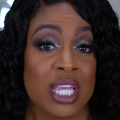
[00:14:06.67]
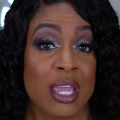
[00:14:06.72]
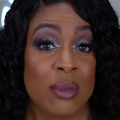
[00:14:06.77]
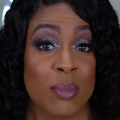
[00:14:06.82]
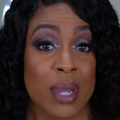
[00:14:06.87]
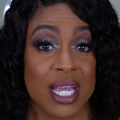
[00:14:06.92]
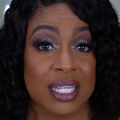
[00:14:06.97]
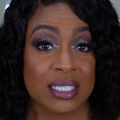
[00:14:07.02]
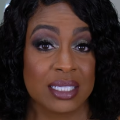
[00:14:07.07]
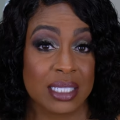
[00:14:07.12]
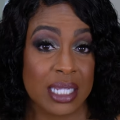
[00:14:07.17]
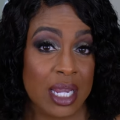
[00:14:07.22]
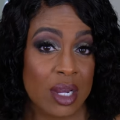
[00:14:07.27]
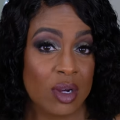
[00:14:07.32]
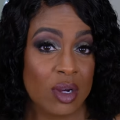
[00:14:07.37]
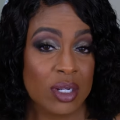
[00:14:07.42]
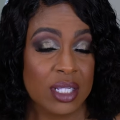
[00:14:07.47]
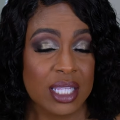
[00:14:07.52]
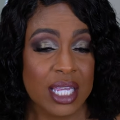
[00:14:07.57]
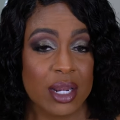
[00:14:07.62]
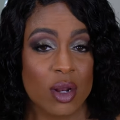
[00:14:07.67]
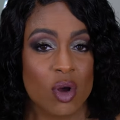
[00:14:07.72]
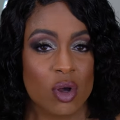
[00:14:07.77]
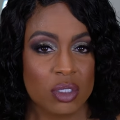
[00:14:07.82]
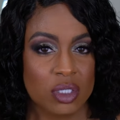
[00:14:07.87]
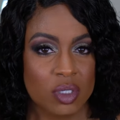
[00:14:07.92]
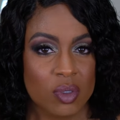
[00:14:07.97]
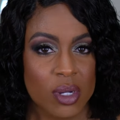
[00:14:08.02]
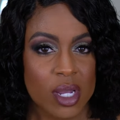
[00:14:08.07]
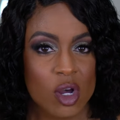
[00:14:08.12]
a mascara that
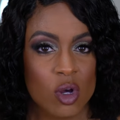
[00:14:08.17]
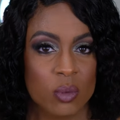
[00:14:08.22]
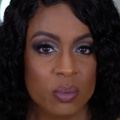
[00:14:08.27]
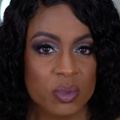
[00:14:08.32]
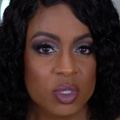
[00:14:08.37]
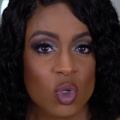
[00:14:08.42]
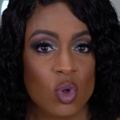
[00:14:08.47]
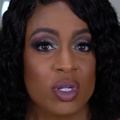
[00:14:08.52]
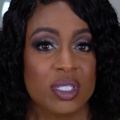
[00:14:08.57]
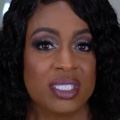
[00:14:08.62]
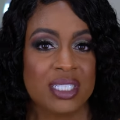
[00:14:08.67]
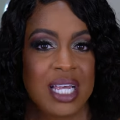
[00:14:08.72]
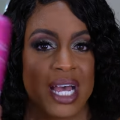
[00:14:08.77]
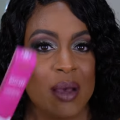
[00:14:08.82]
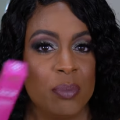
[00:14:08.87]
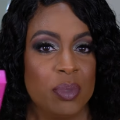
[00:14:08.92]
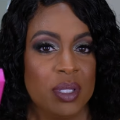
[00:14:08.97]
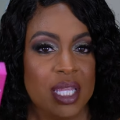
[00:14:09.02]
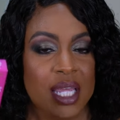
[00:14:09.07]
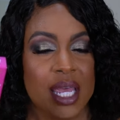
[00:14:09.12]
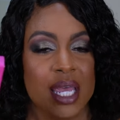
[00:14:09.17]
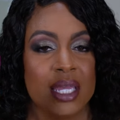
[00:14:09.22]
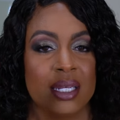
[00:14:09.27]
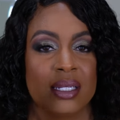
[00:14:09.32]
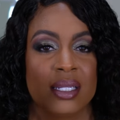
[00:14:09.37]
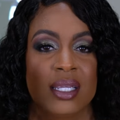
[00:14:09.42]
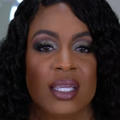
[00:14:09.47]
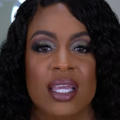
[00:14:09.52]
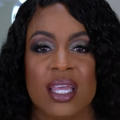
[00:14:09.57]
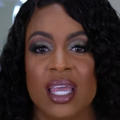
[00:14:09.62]
also helps on top of that,